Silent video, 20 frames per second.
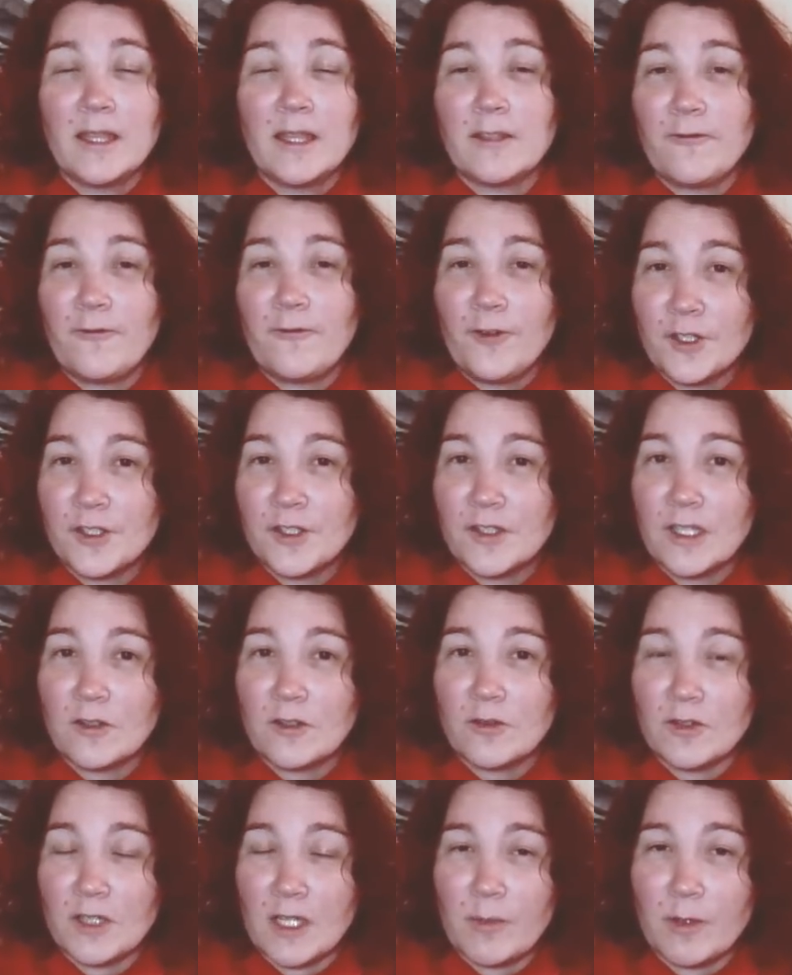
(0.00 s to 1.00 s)
And the first
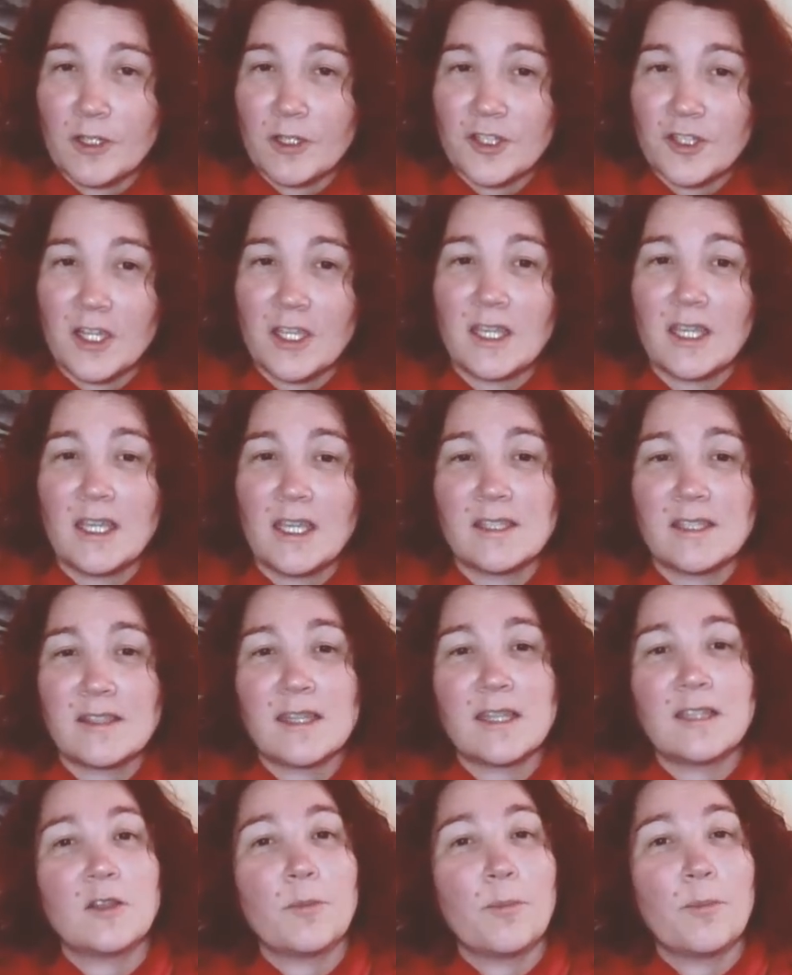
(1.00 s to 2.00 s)
thing to double check
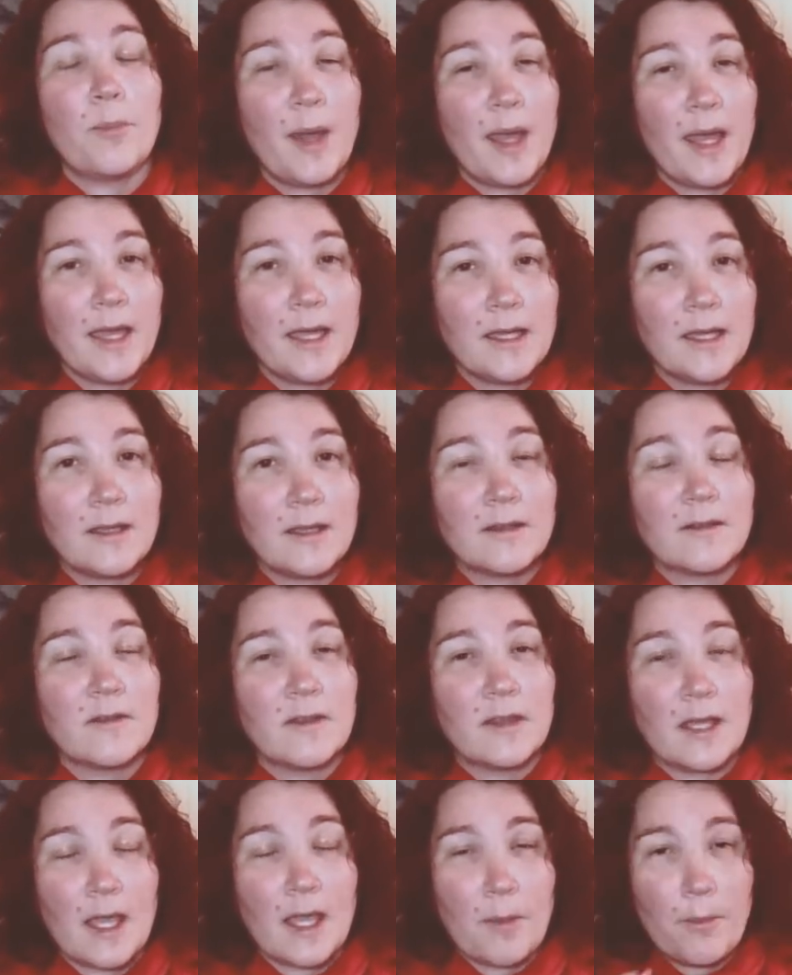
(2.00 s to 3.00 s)
is that your bank,
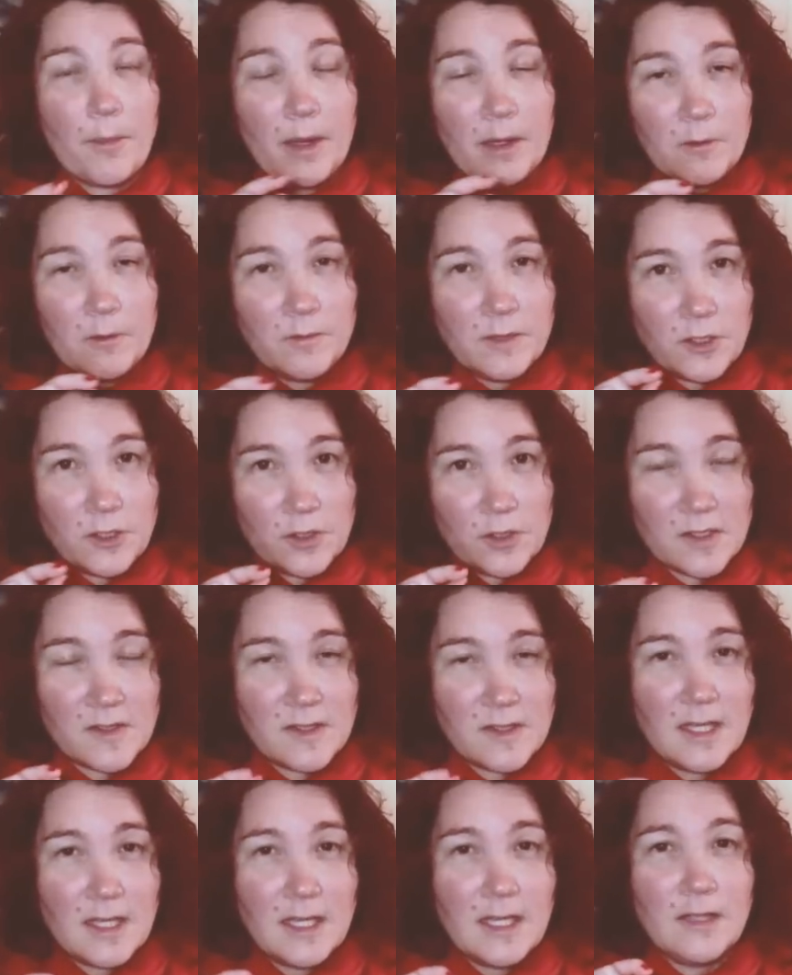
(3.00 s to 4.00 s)
the amount that you
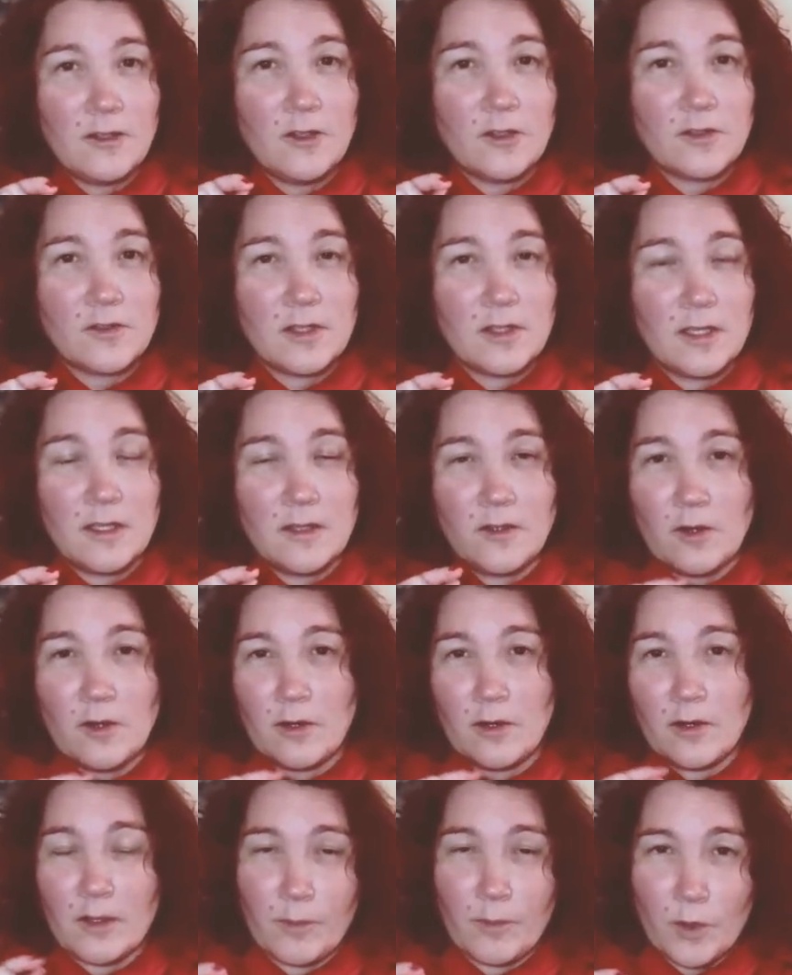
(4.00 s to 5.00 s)
can see in
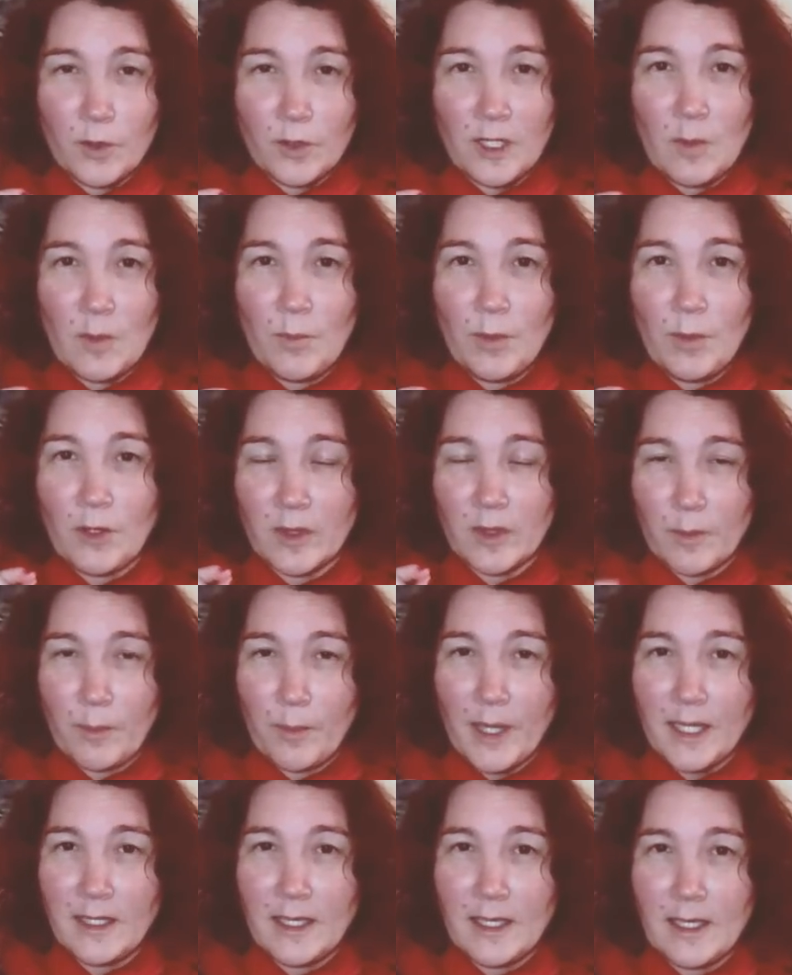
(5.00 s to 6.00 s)
your bookkeeping on the
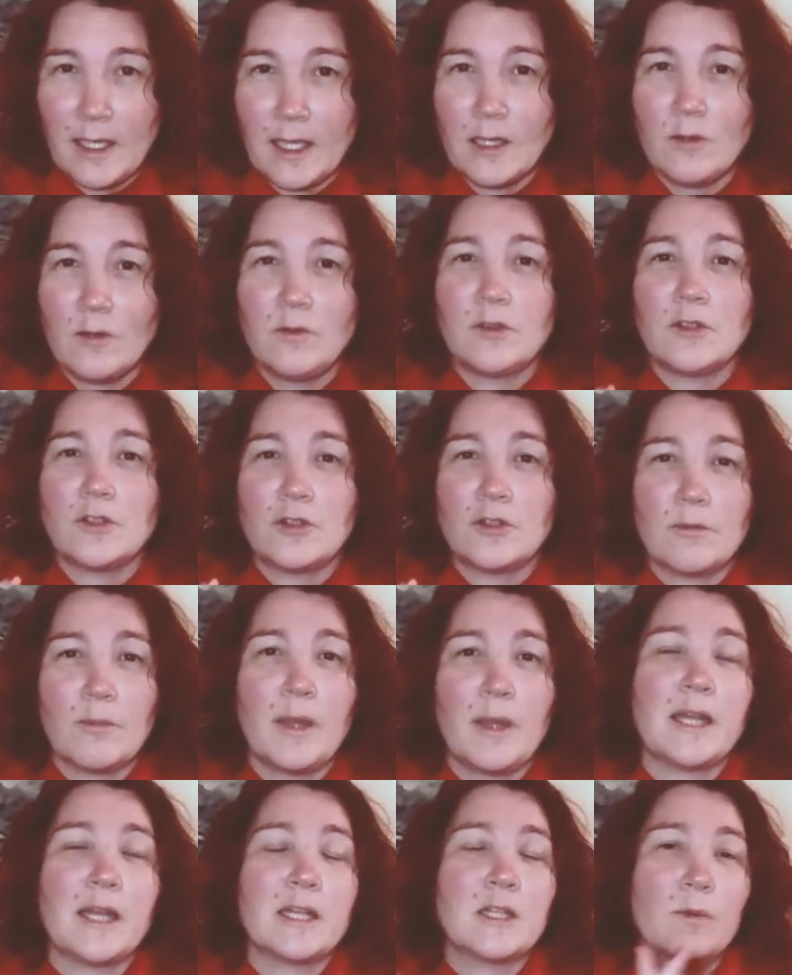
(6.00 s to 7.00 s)
bank account should
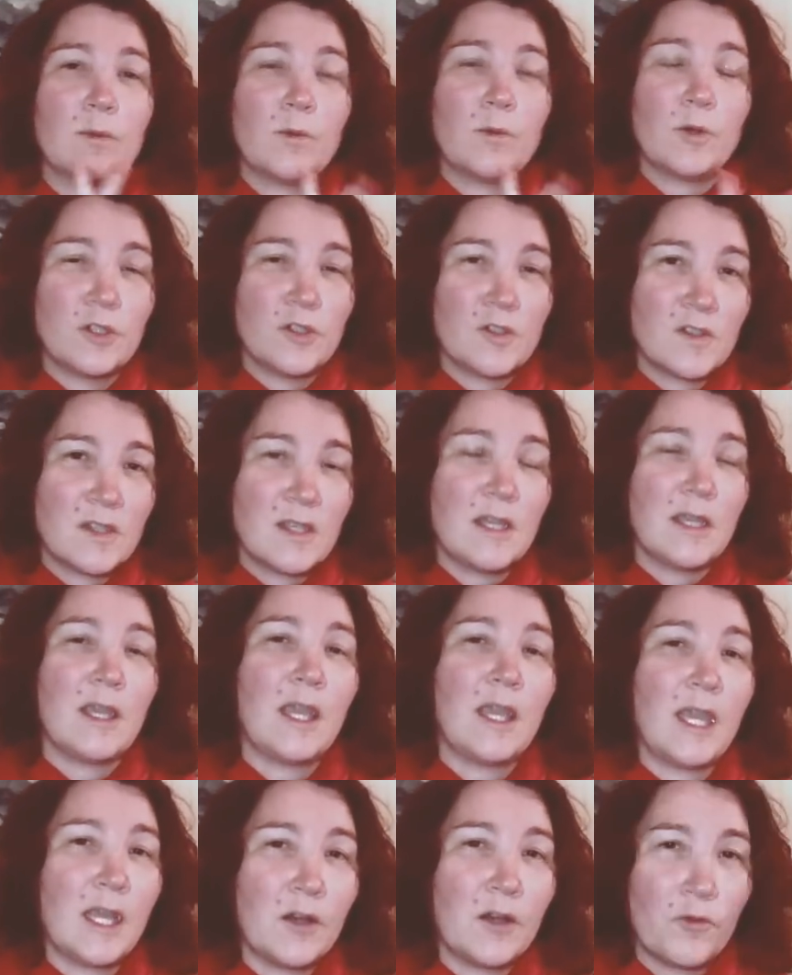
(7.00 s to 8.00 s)
match with what you
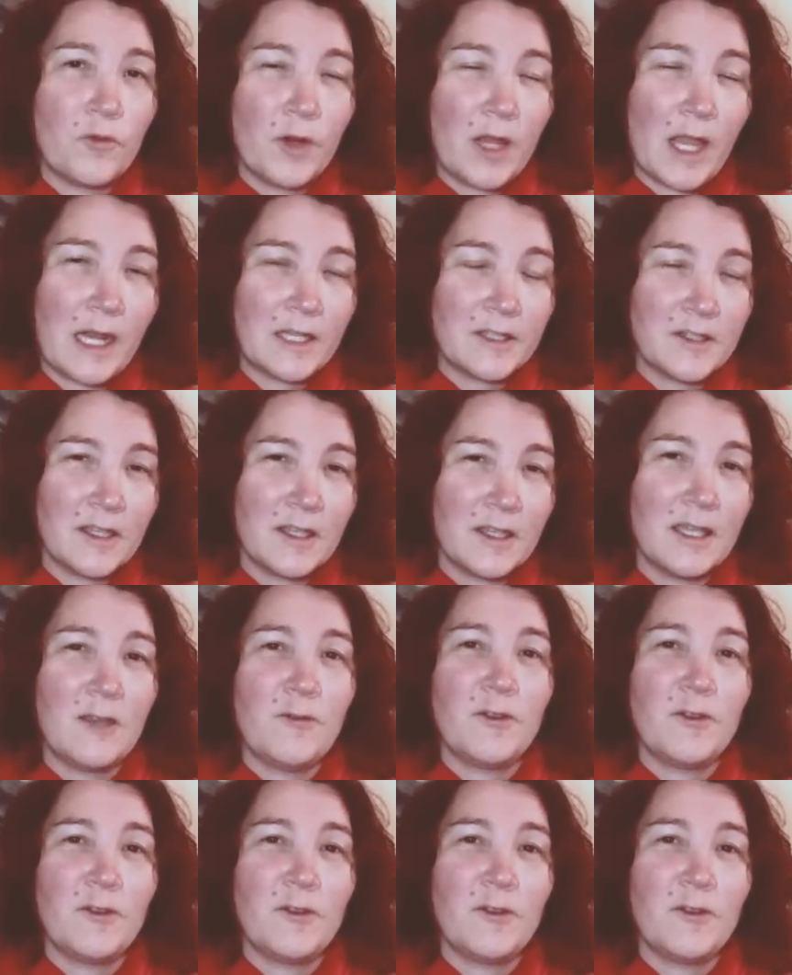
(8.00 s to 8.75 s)
see in reality.